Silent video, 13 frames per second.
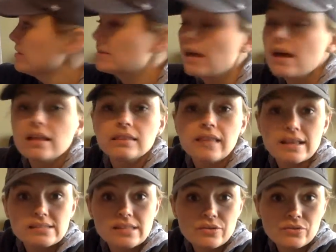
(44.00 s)
is
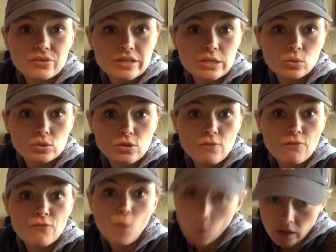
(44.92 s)
less than or equal to
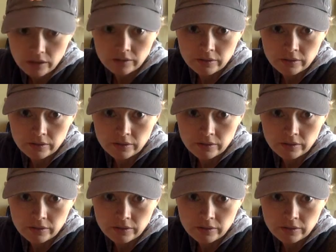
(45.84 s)
4.